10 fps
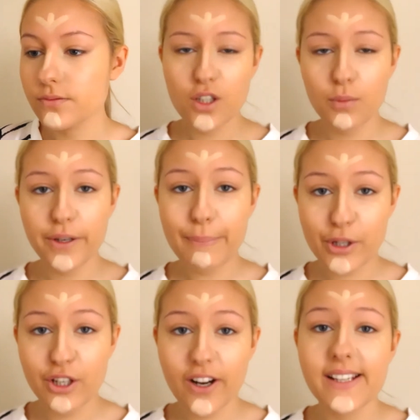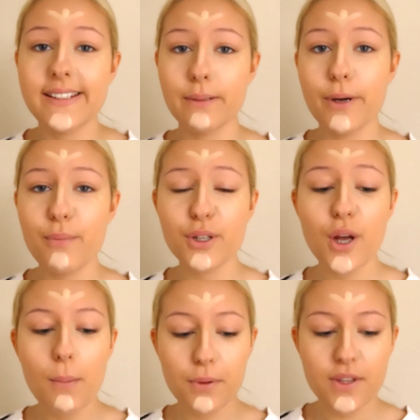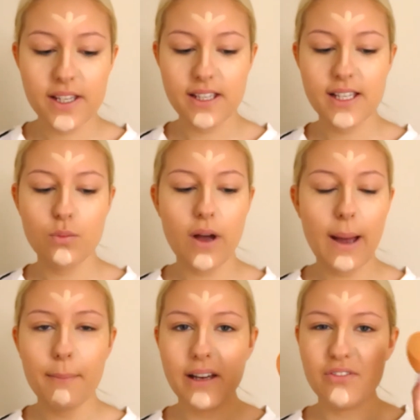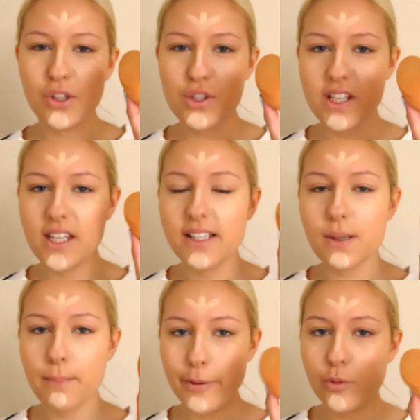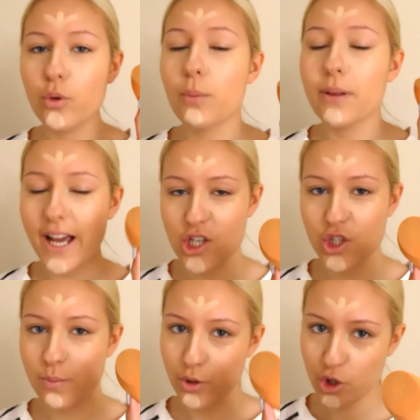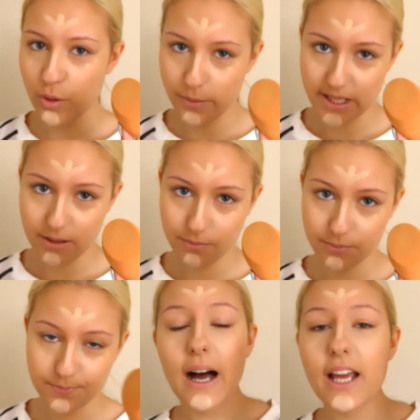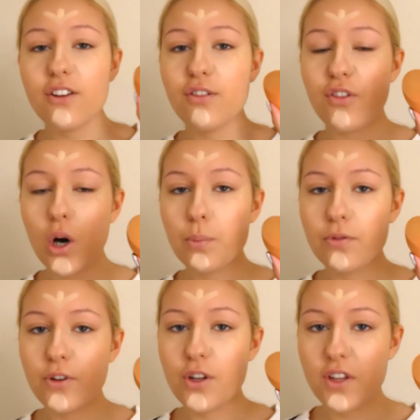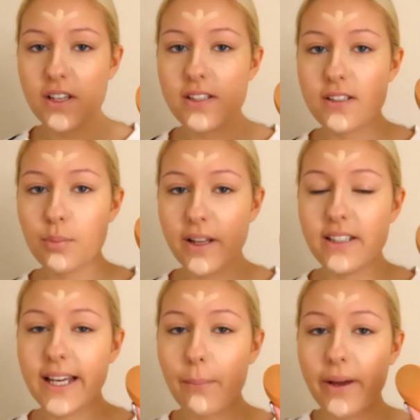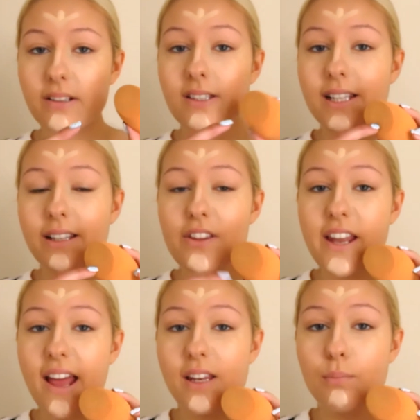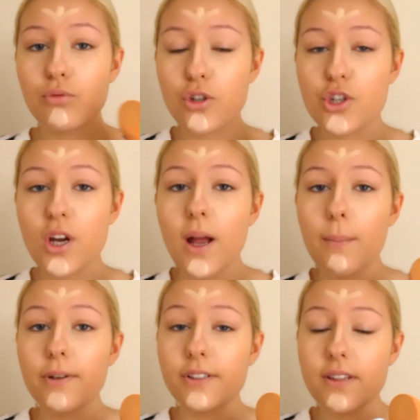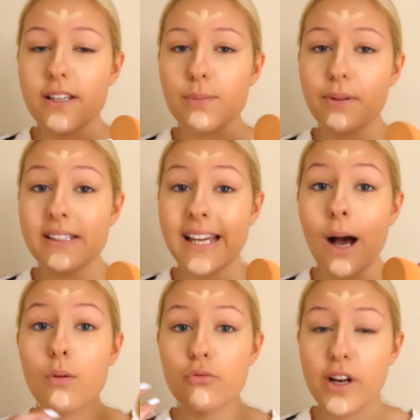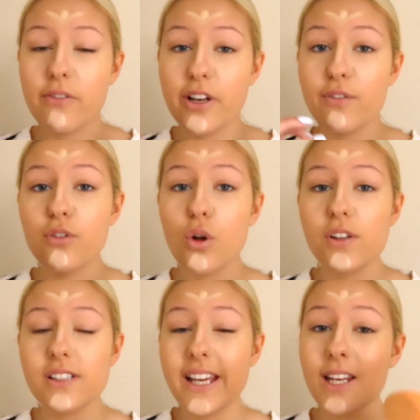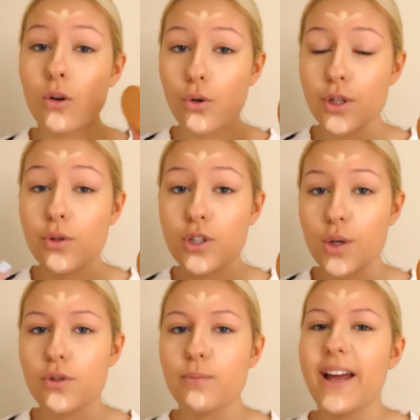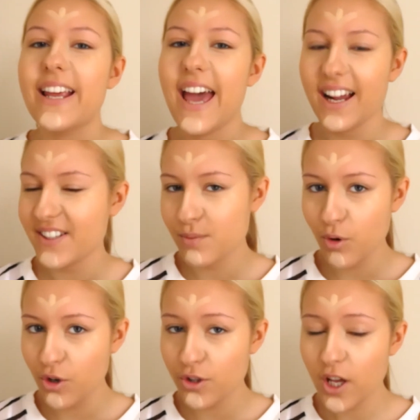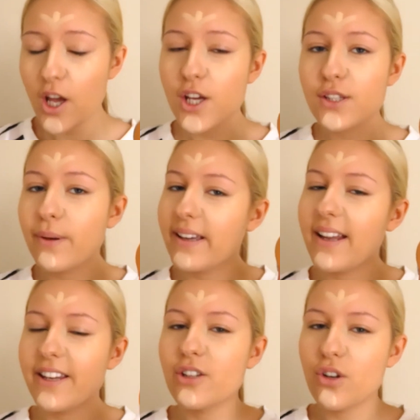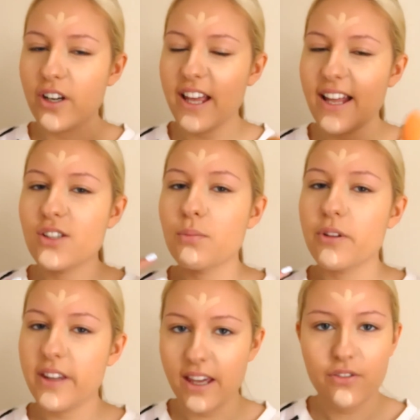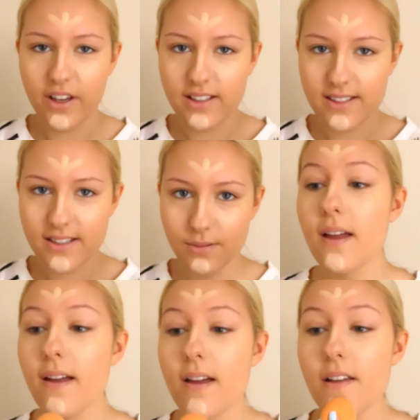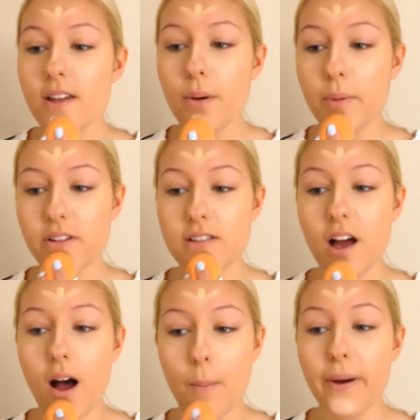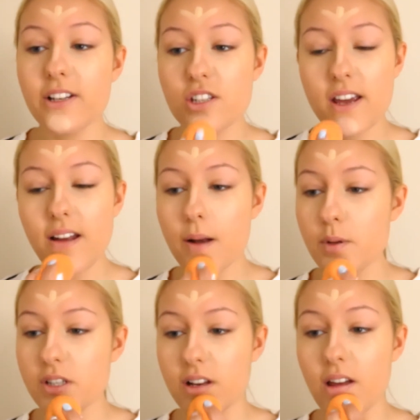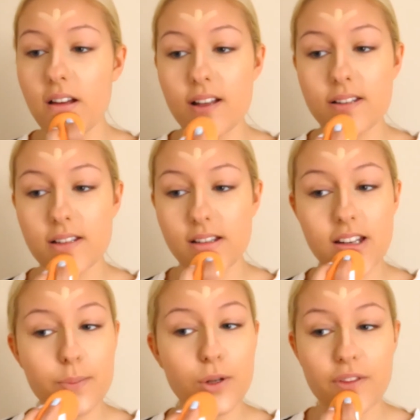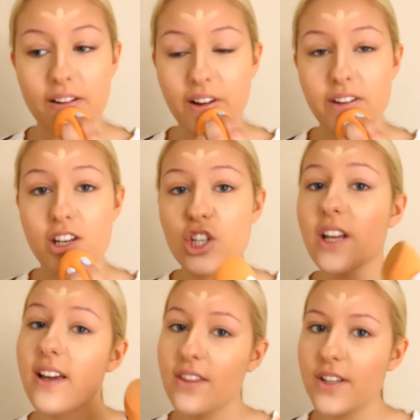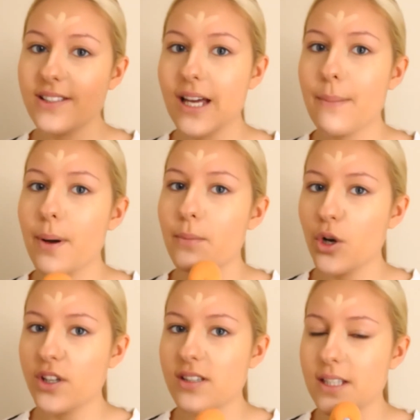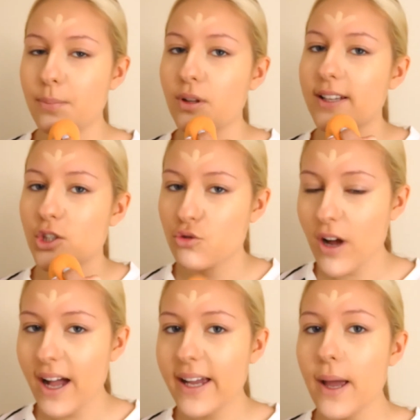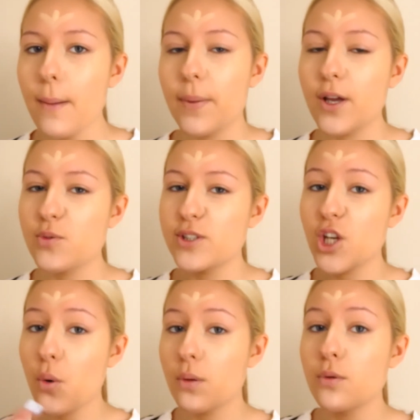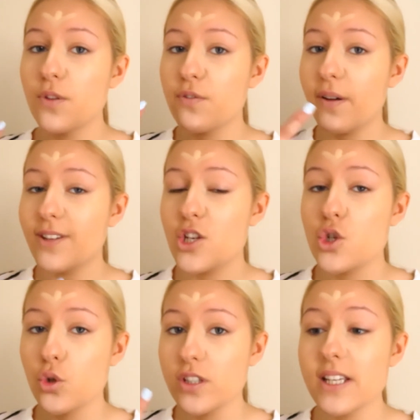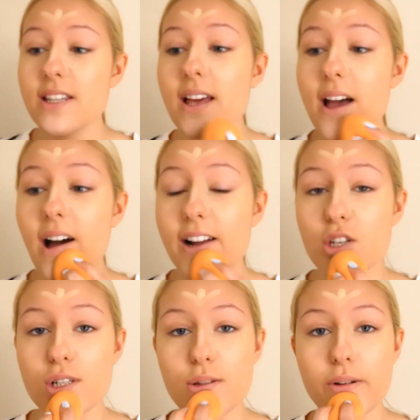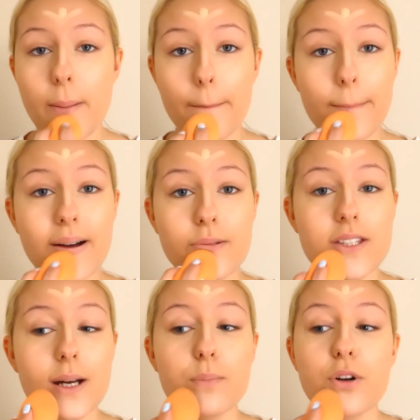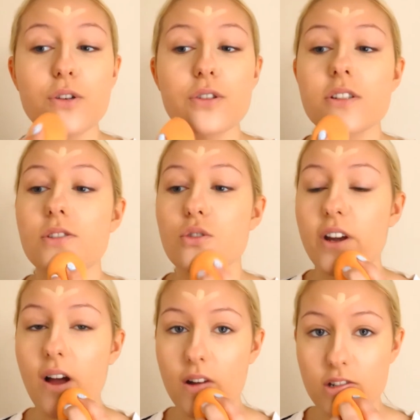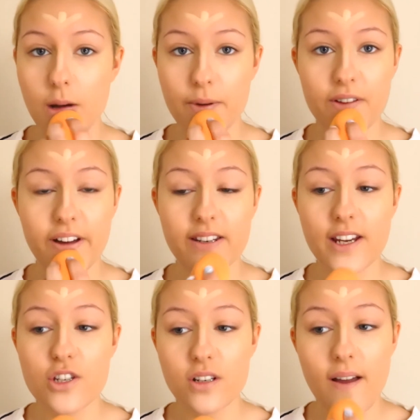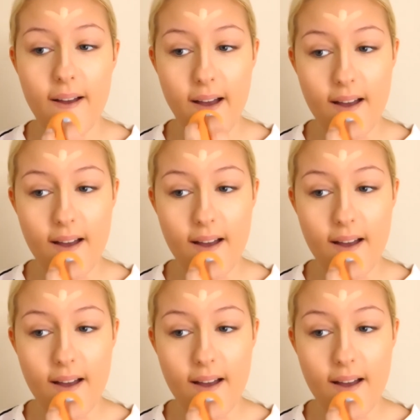So I'm looking pretty crazy at the moment, but this is where my Real Techniques Miracle Complexion Sponge comes in. I far prefer this to blending out my concealer than any brush because this blends it out really, really flawlessly, and it also soaks up any excess product. So again, you're not going to end up with cake face. So I'm going to start on my chin. I'm just going to stipple that foundation. This time I'm not going to stipple and drag because we don't want to move the foundation underneath. I just want to bounce that product straight on top of the foundation.